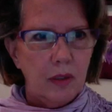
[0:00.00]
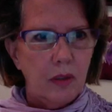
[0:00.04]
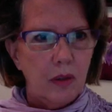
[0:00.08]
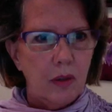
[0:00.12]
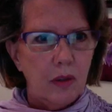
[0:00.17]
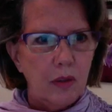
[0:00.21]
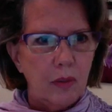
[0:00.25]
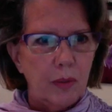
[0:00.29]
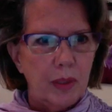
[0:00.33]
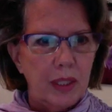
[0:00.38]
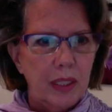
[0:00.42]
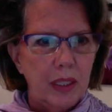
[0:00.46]

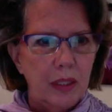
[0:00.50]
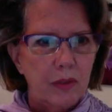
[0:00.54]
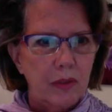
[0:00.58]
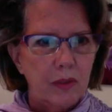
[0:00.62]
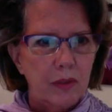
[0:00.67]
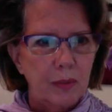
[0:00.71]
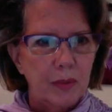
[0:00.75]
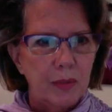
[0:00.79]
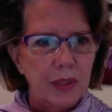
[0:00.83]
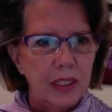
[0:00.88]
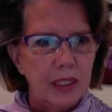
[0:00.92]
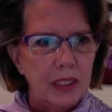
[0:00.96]
all the way here
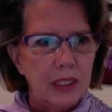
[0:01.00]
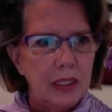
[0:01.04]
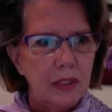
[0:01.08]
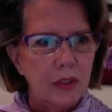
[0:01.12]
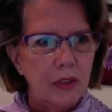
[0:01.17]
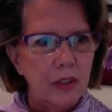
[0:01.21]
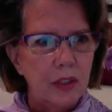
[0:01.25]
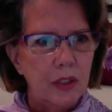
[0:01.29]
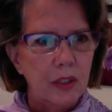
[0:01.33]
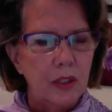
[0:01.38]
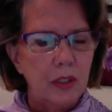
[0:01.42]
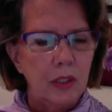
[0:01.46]
from the
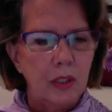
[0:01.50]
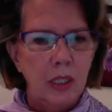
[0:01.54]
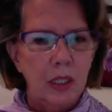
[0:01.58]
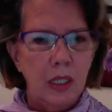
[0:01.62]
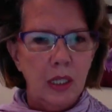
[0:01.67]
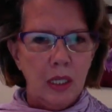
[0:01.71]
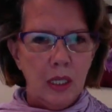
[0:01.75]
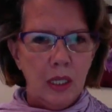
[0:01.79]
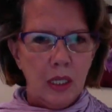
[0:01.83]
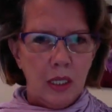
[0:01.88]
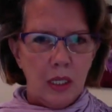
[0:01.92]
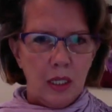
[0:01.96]
center,
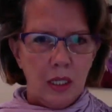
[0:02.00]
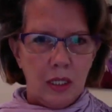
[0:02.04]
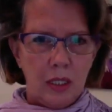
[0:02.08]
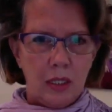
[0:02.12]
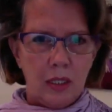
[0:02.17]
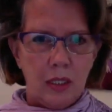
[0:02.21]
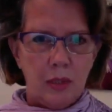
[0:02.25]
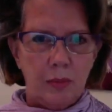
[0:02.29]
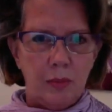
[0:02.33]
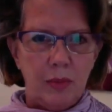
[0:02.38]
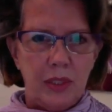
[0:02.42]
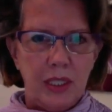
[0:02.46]

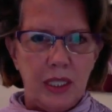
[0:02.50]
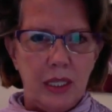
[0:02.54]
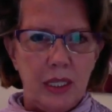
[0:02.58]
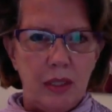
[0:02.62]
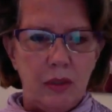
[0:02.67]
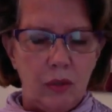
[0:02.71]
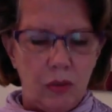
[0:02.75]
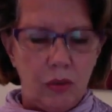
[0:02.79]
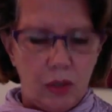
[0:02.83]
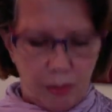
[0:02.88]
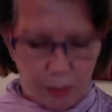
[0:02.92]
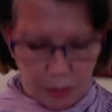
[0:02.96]
come
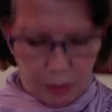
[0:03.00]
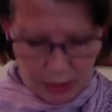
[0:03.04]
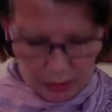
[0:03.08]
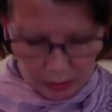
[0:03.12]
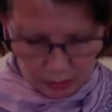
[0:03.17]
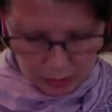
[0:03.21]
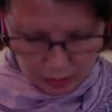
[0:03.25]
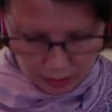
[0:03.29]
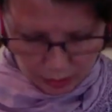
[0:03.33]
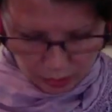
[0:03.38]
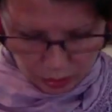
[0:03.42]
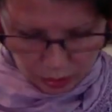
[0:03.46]
down, drop down
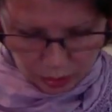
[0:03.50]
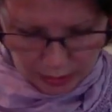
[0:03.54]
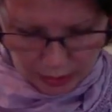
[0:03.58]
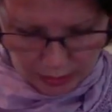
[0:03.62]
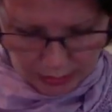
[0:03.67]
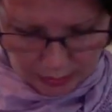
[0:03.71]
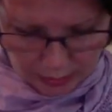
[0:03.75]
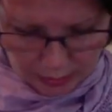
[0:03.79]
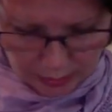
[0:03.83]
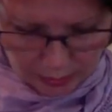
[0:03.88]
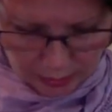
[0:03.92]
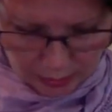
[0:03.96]
to the
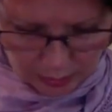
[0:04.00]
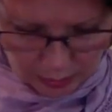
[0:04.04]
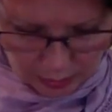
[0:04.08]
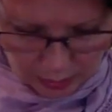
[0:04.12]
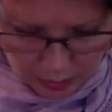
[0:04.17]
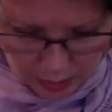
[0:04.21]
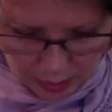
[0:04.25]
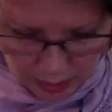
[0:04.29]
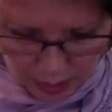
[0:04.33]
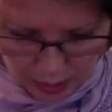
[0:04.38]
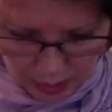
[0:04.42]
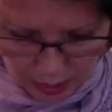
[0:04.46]

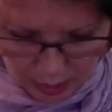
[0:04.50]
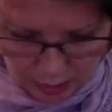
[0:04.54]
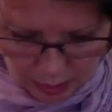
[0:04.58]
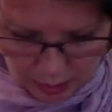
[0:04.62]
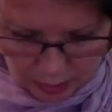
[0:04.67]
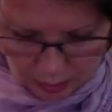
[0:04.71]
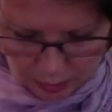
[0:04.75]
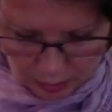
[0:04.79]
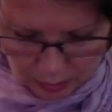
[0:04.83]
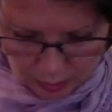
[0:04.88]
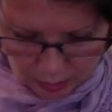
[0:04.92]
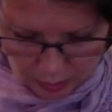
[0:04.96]
chest,
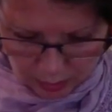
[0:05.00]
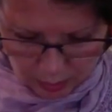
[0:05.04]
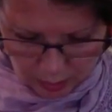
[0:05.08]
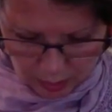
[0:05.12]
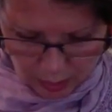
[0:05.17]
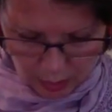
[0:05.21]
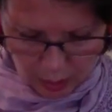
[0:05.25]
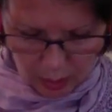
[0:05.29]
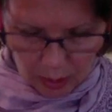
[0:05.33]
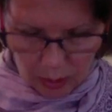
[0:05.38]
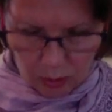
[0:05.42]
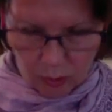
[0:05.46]

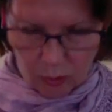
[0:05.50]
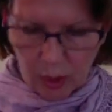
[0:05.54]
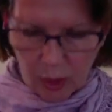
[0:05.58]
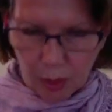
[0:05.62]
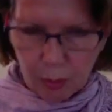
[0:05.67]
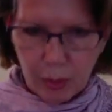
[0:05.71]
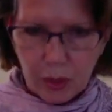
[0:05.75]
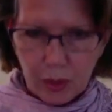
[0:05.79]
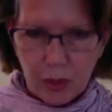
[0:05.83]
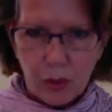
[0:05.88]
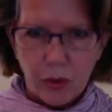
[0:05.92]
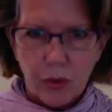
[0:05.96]

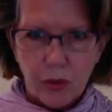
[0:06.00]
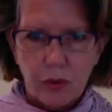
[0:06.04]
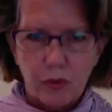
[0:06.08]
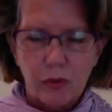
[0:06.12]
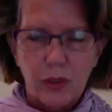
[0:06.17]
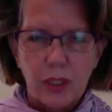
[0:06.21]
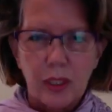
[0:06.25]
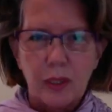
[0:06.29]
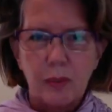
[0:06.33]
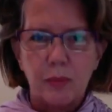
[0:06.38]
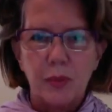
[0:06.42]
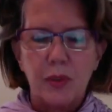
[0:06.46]
right below the
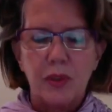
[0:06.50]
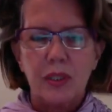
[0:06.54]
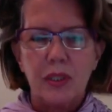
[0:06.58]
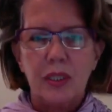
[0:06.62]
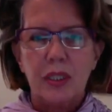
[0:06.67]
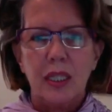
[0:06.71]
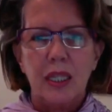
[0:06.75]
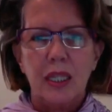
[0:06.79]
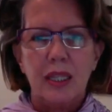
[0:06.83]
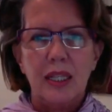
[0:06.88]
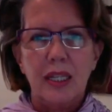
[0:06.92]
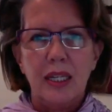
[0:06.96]
ribs
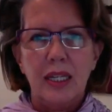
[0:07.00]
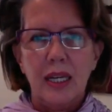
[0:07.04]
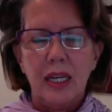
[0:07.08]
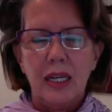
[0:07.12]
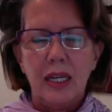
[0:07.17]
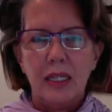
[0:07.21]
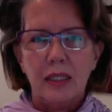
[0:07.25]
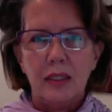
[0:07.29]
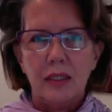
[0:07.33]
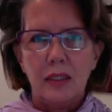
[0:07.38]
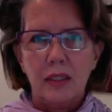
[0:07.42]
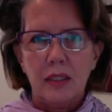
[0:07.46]
at the
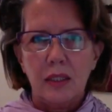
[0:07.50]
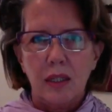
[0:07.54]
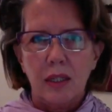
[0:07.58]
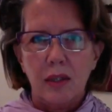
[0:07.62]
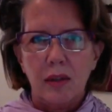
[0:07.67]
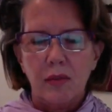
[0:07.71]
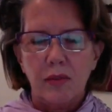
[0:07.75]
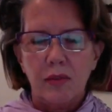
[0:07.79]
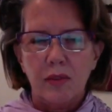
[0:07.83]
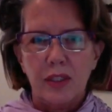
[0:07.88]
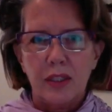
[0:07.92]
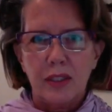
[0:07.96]
end
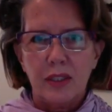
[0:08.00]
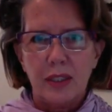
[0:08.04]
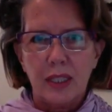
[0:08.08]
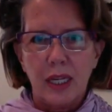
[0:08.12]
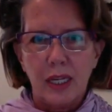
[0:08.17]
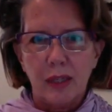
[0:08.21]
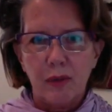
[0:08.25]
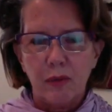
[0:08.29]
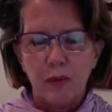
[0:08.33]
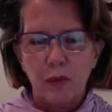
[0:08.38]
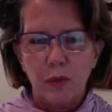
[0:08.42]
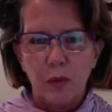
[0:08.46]
of the
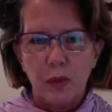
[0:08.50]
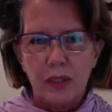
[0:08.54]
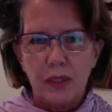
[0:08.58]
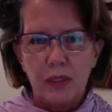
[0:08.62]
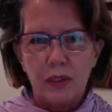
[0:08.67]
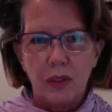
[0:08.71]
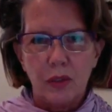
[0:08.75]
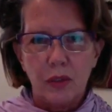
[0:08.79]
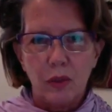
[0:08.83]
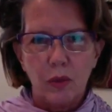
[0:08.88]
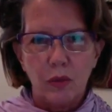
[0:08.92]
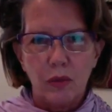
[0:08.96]
xiphoid,
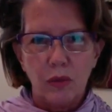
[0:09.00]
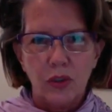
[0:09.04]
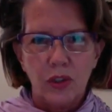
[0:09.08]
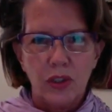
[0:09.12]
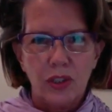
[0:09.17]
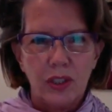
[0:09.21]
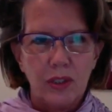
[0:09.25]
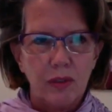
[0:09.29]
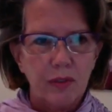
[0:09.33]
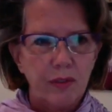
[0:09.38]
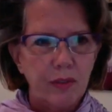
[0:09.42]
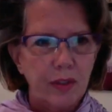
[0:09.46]
so
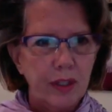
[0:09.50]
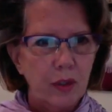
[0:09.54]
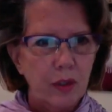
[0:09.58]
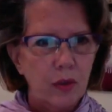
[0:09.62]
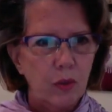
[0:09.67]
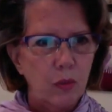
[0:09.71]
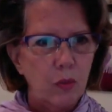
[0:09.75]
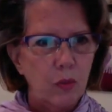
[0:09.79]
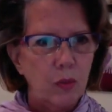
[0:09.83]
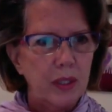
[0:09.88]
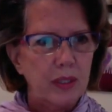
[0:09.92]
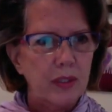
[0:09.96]
just a
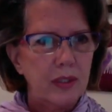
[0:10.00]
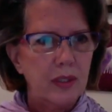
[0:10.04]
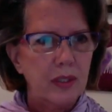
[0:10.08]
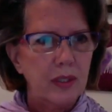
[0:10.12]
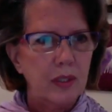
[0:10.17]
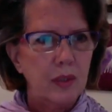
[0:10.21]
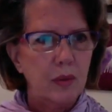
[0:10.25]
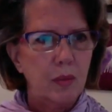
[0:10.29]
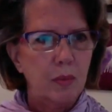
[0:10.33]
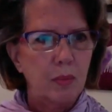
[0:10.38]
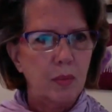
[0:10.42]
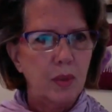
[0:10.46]
finger width
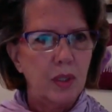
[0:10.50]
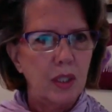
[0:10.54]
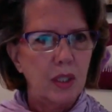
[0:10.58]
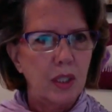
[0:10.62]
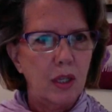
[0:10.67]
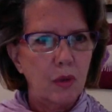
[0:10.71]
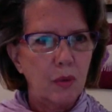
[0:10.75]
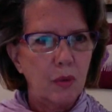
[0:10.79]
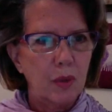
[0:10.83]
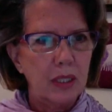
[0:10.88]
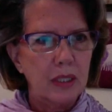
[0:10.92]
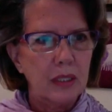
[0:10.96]

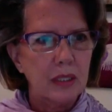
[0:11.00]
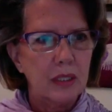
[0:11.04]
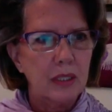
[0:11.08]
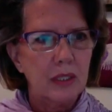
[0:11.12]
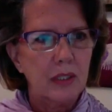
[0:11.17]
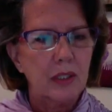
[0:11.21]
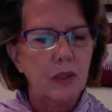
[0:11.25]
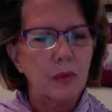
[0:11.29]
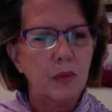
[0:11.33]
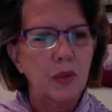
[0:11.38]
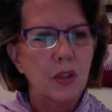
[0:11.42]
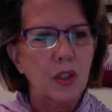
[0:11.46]
below it.
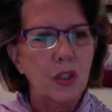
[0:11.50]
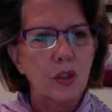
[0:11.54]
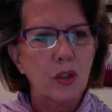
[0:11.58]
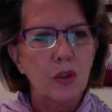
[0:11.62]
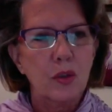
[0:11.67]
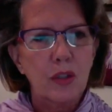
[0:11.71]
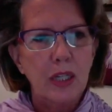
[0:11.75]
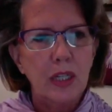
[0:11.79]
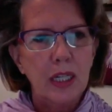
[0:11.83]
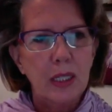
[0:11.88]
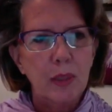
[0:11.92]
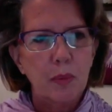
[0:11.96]
So it's a
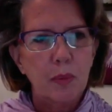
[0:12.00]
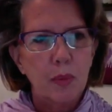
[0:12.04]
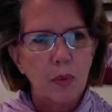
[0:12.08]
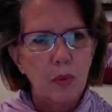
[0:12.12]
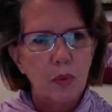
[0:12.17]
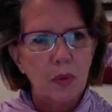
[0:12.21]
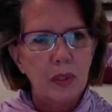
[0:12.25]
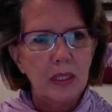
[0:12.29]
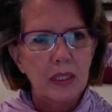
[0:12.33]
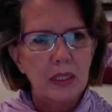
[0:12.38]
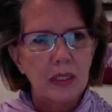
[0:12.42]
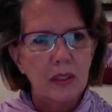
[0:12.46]
great
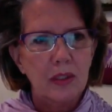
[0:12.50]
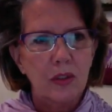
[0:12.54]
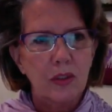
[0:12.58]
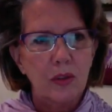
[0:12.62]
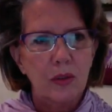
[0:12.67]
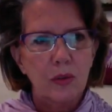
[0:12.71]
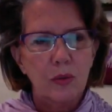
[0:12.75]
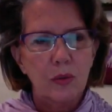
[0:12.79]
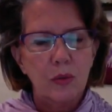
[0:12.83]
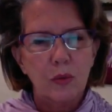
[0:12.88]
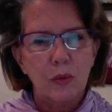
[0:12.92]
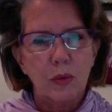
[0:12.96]
point
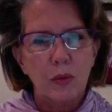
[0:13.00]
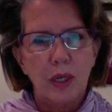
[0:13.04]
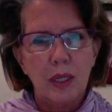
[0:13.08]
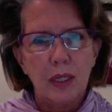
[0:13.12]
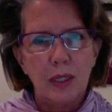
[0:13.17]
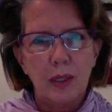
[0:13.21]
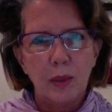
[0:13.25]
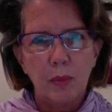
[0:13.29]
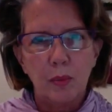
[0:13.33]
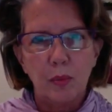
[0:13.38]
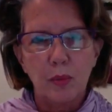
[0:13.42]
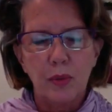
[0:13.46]
to
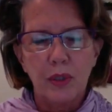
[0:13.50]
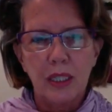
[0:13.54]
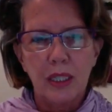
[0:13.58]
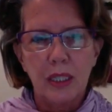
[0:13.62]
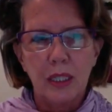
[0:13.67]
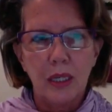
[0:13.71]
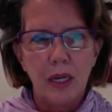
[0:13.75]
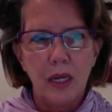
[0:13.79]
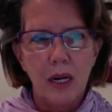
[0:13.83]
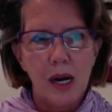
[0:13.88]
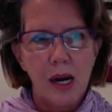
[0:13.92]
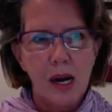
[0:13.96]

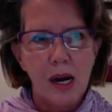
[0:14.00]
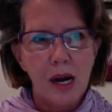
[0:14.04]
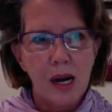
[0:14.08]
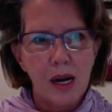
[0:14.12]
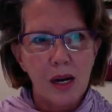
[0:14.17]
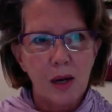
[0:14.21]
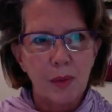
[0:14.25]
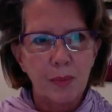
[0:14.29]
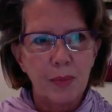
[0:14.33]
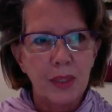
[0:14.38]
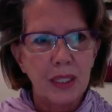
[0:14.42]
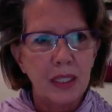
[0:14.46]
bring
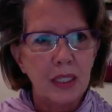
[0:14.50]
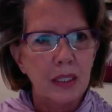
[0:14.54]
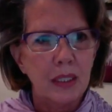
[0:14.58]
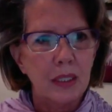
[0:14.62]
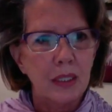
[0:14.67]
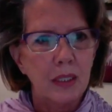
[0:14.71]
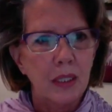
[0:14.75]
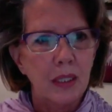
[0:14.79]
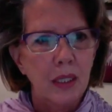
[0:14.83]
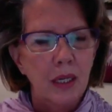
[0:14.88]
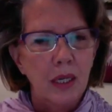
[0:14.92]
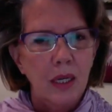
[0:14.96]

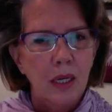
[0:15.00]
calming